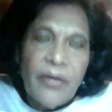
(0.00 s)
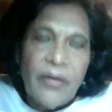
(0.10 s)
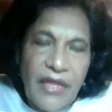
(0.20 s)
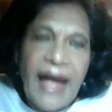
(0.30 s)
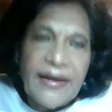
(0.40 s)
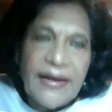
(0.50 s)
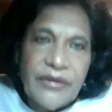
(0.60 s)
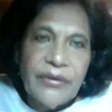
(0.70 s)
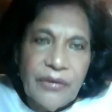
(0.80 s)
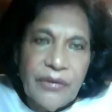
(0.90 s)
that,
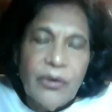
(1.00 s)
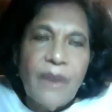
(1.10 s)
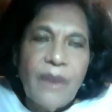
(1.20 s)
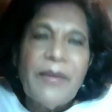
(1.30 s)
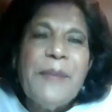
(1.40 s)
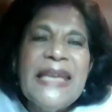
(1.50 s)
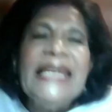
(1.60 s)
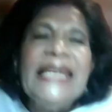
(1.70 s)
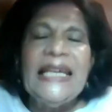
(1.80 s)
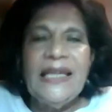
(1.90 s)
of the
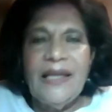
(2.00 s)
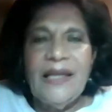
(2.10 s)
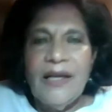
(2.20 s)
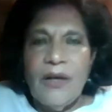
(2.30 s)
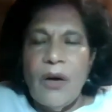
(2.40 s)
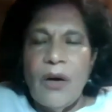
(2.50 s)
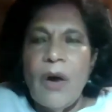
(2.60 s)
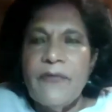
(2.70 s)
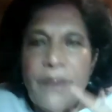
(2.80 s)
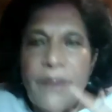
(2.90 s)
meaning
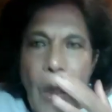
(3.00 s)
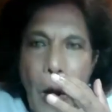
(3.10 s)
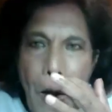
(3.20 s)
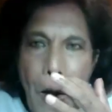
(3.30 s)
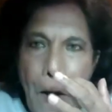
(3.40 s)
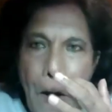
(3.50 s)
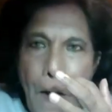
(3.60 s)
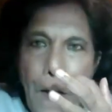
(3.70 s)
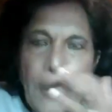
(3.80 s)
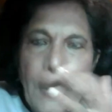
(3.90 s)
of
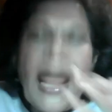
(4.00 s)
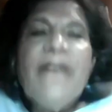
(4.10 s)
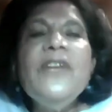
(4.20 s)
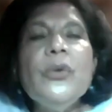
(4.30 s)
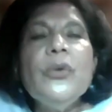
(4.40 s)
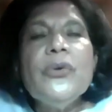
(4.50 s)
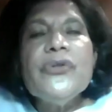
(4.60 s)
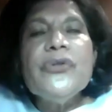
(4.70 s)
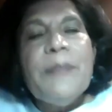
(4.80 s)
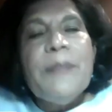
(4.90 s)

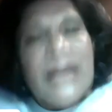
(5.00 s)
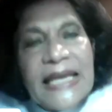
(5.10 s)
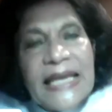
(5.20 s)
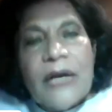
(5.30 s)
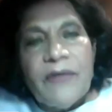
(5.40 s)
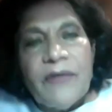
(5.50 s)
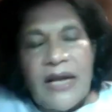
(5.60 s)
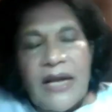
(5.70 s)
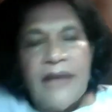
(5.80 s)
livelihoods and meaning of life.